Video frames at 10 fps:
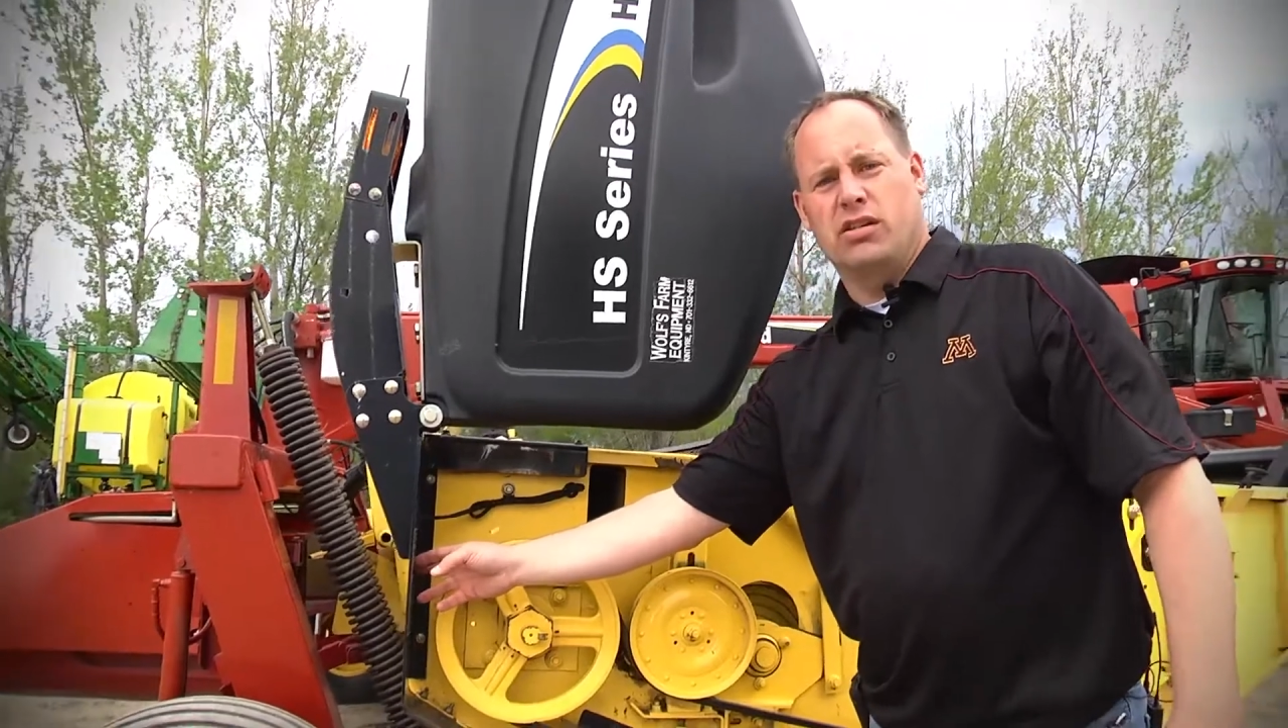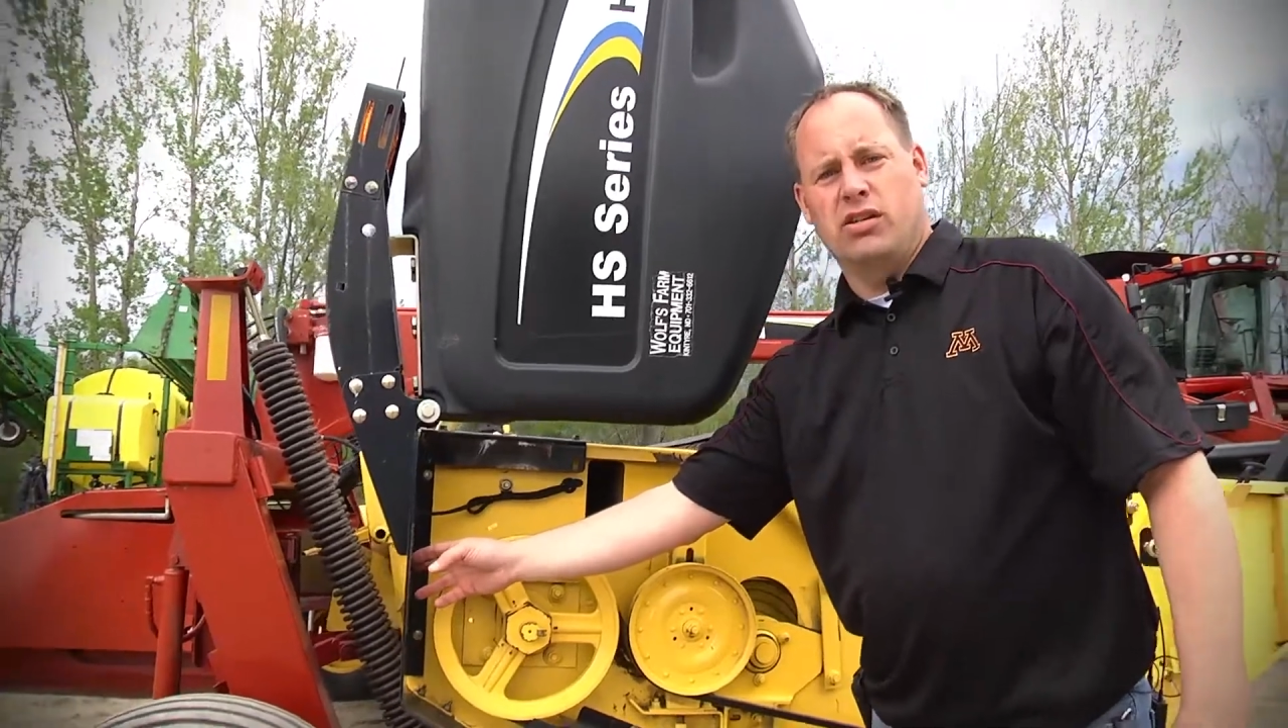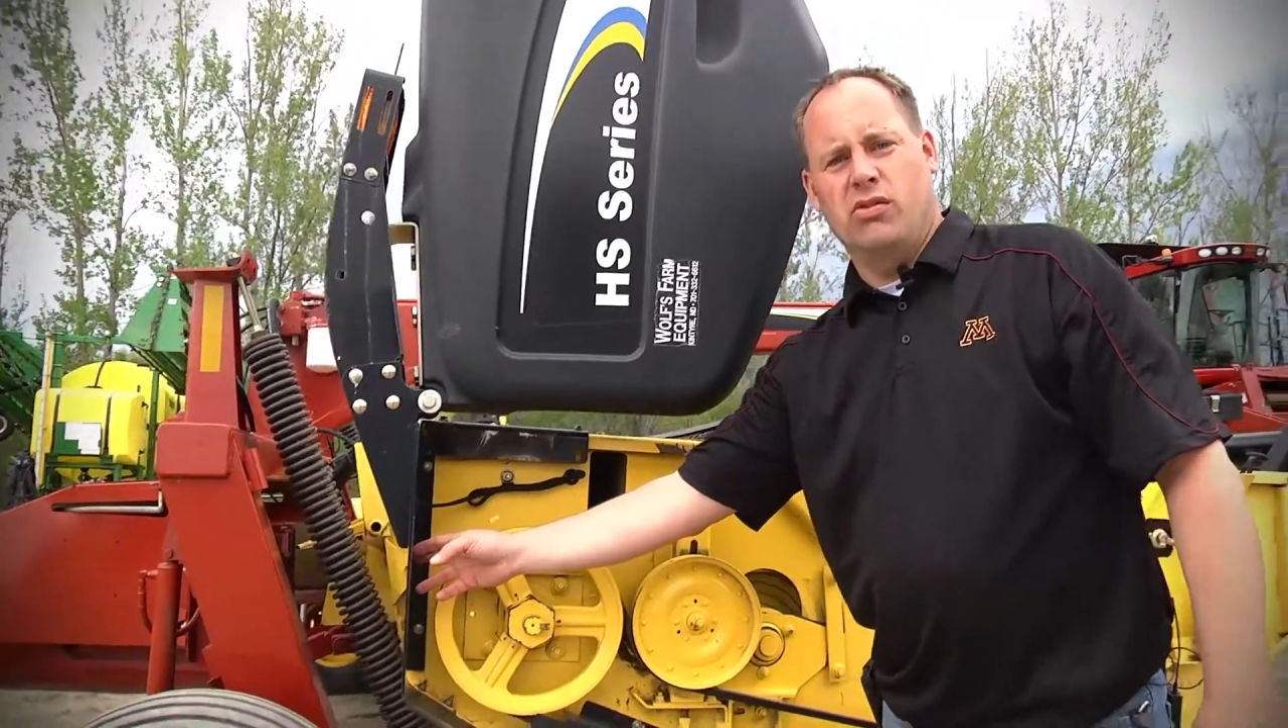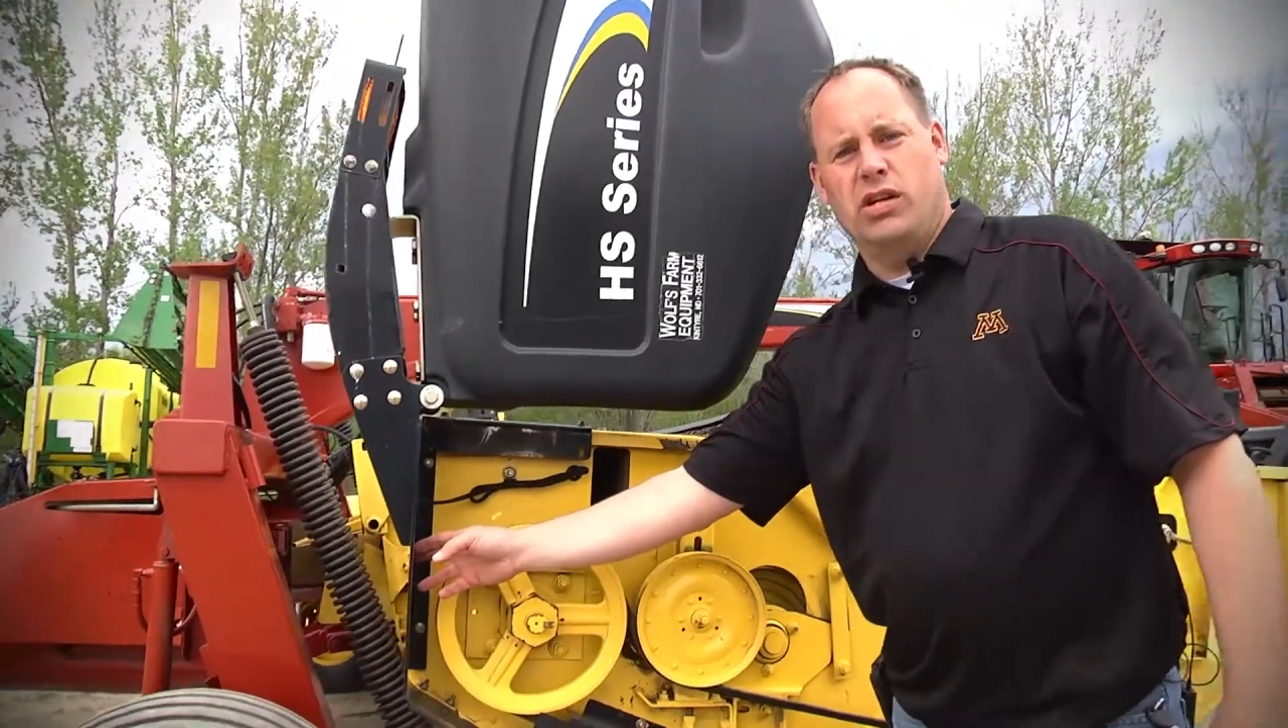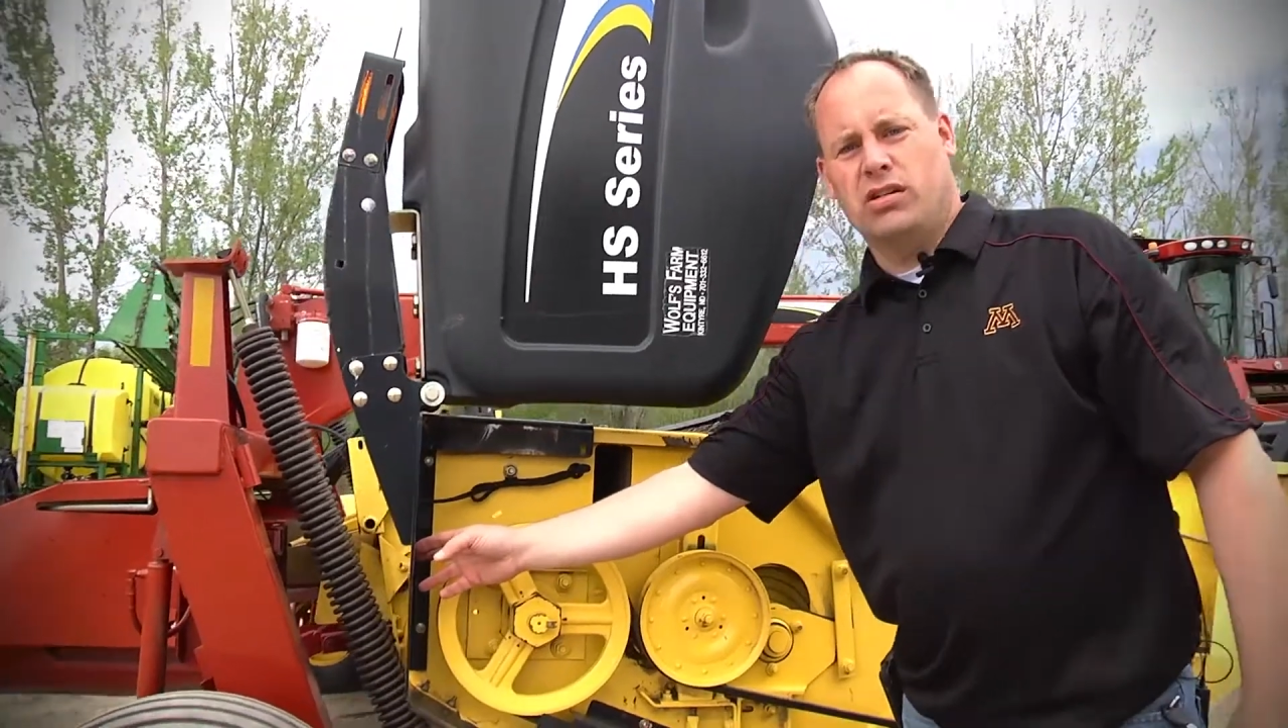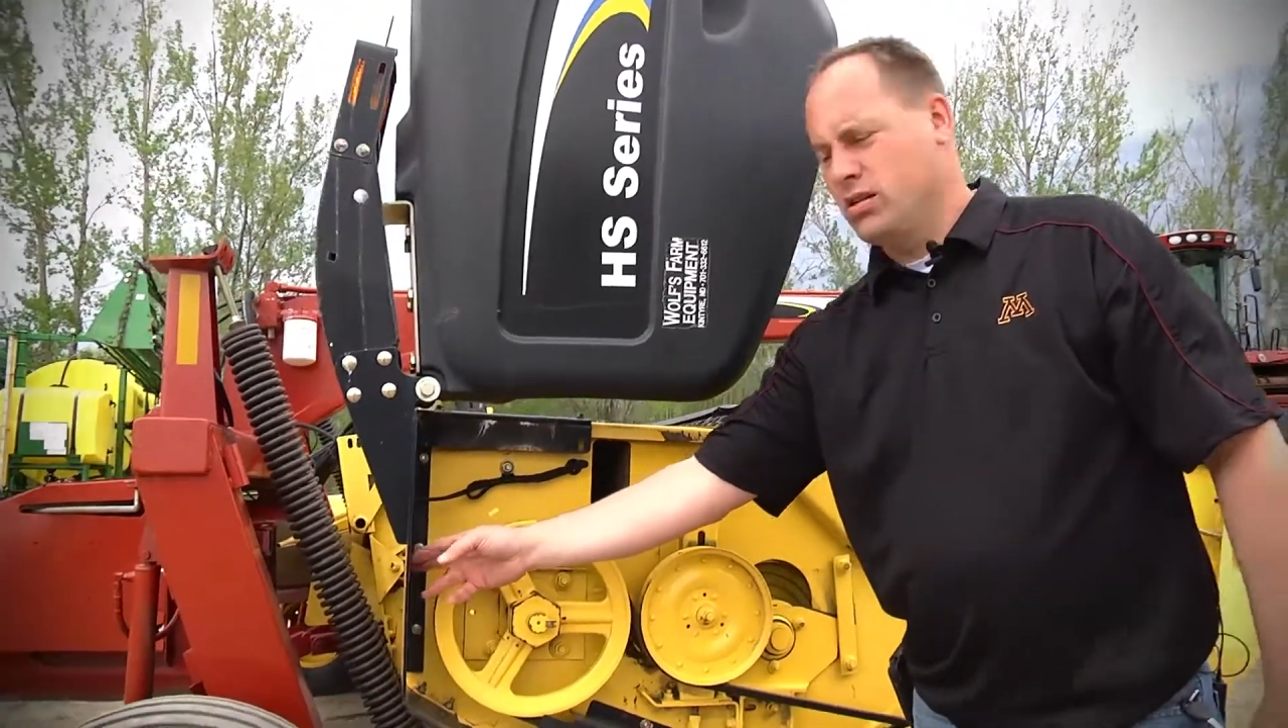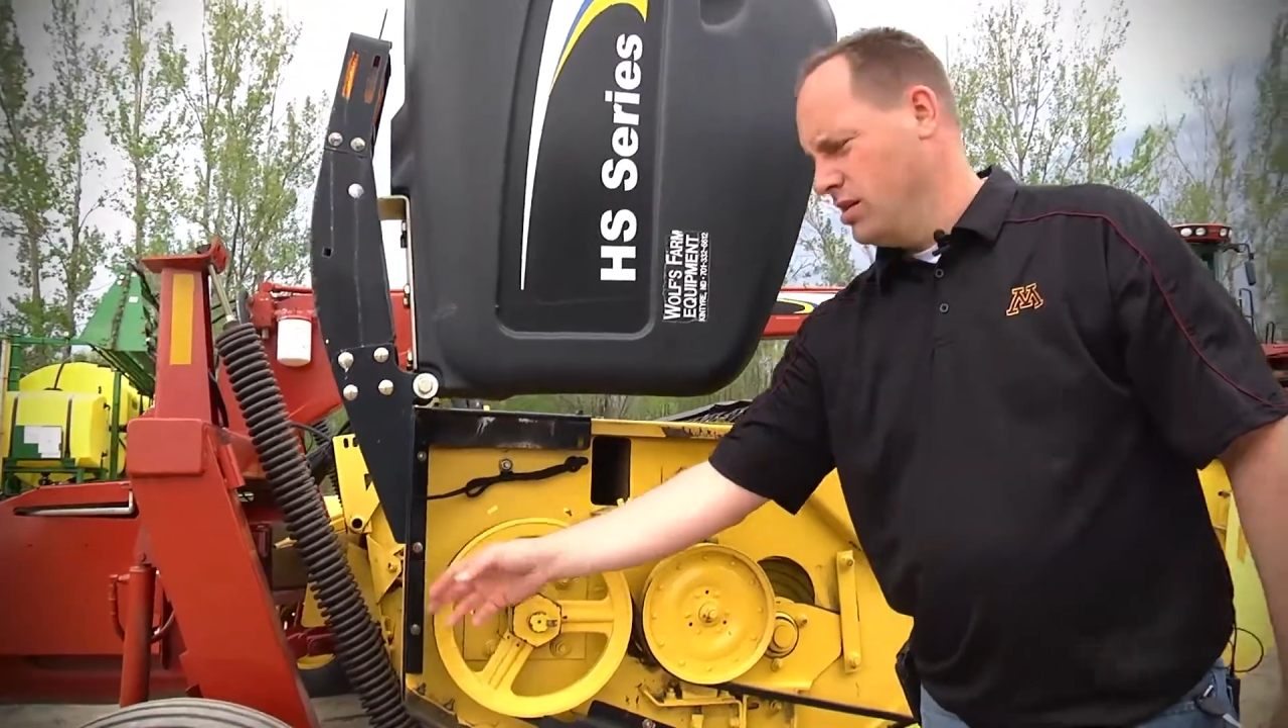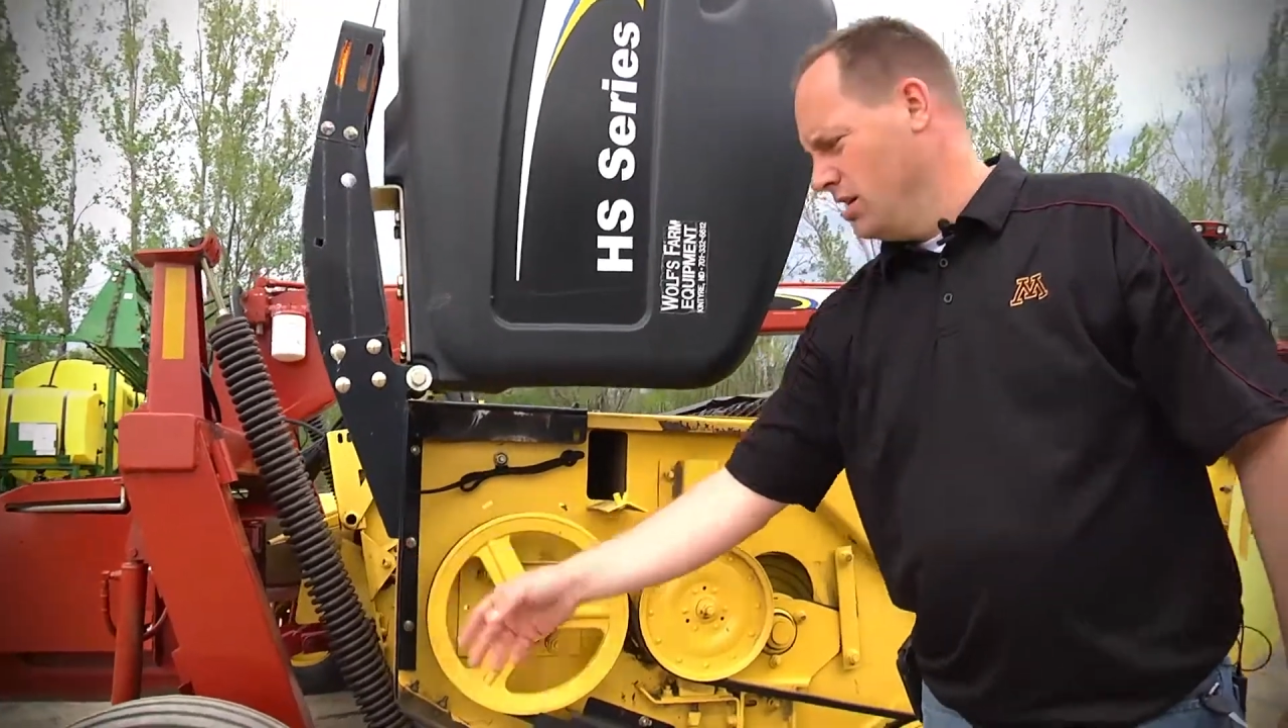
the unit.